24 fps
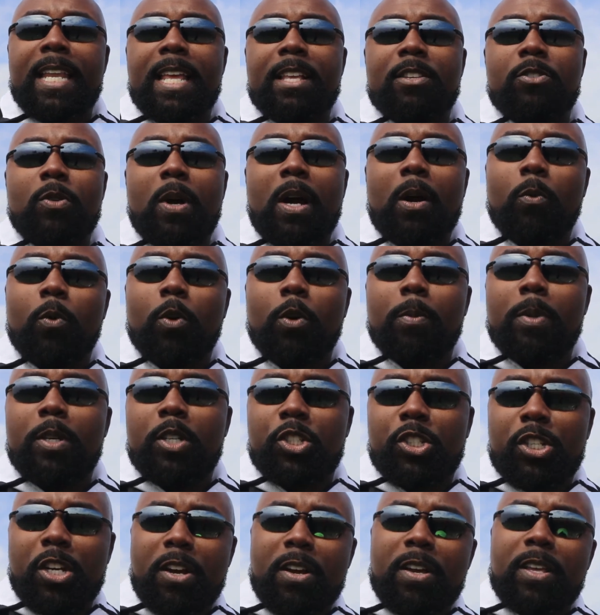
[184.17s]
and so I will be
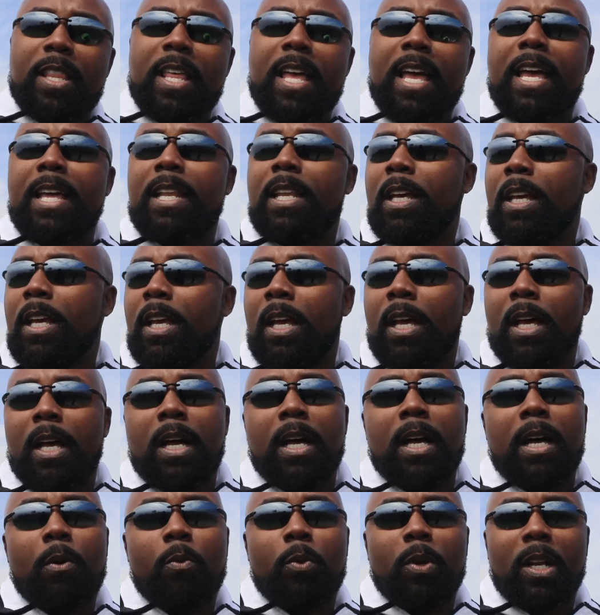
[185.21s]
sharing that
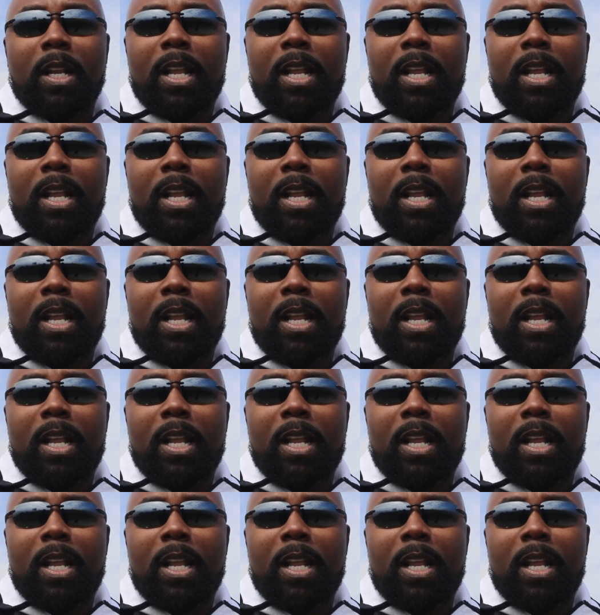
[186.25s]
with